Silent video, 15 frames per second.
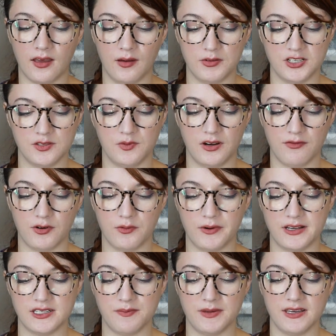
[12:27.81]
which is one of her
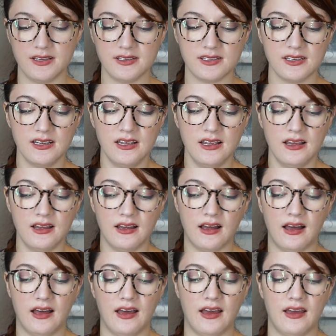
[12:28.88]
recipes.
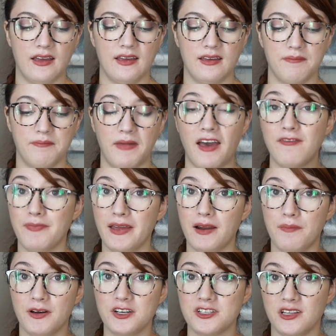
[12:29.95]
I have made
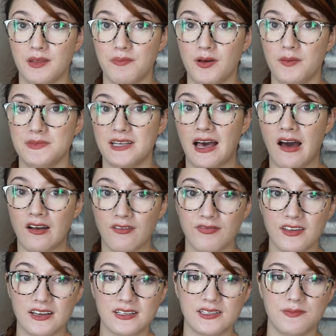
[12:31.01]
a bunch of lip balms out of
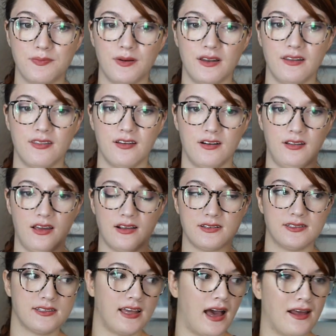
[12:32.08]
this, but they're like
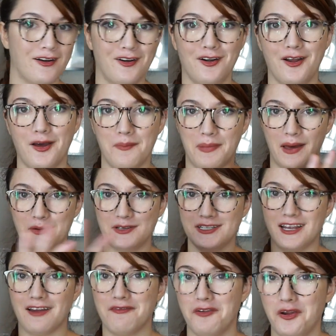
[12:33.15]
scattered
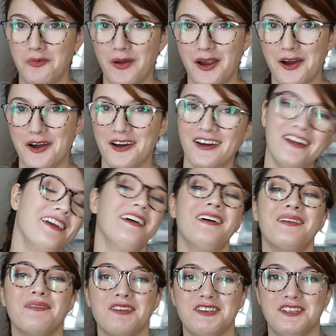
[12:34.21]
about everywhere,
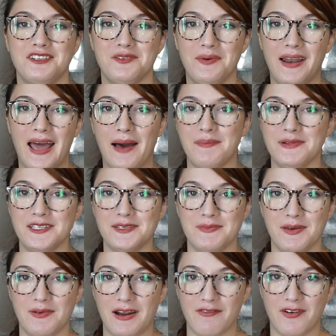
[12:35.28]
which is what happens to
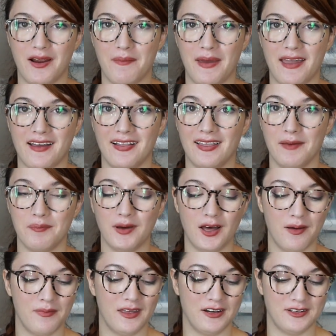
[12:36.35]
me whenever I make lip
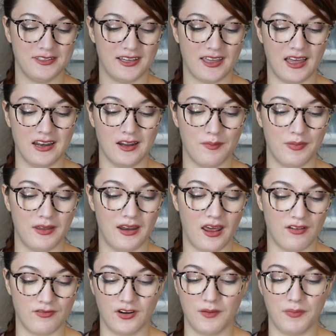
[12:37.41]
balm. They just like end up in
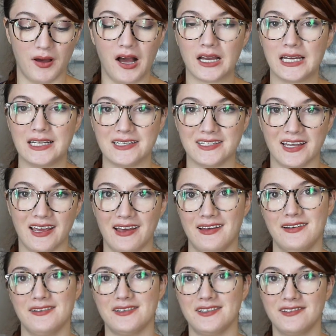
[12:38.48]
every pocket
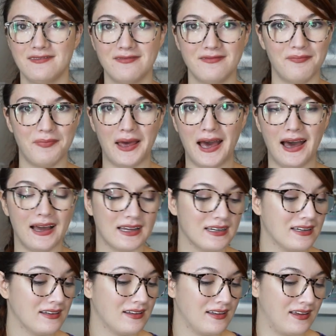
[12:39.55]
and
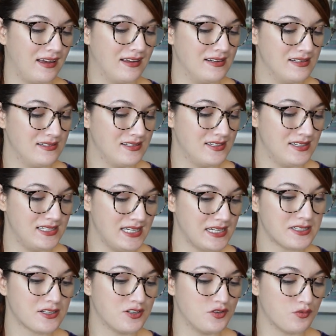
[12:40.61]
bag and
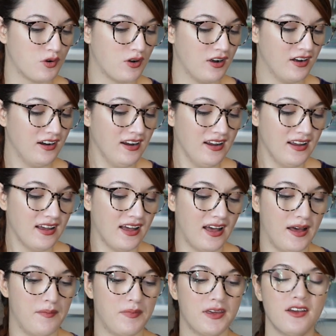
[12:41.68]
desk drawer.
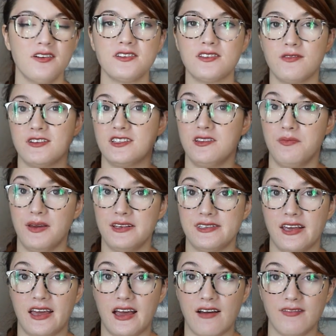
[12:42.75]
But here's the rest of the
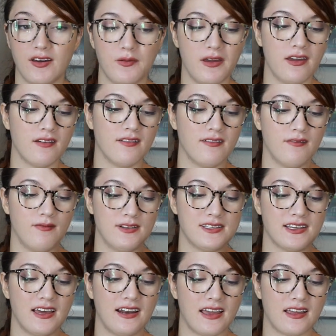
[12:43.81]
base I have. That way,
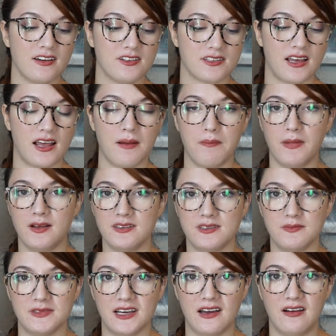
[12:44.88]
once again, I can just kind of melt
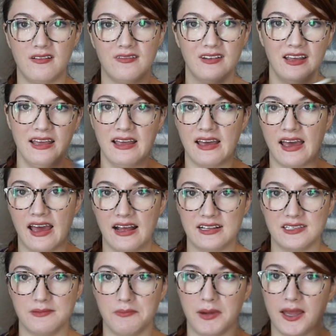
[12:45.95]
some down,
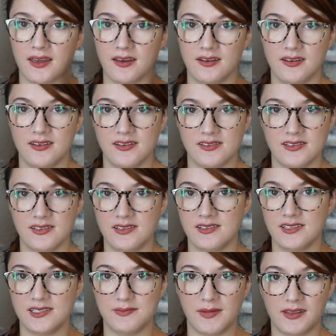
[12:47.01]
add some micas
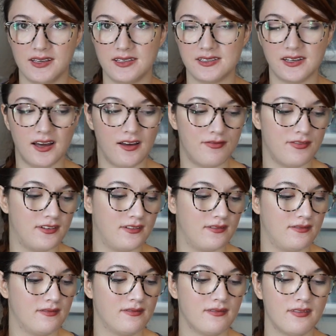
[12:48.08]
and smelly stuff,
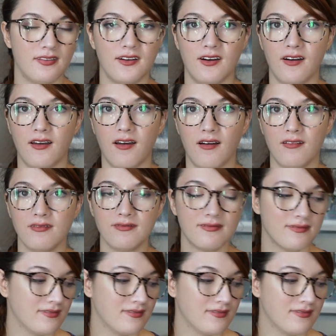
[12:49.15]
and there you go.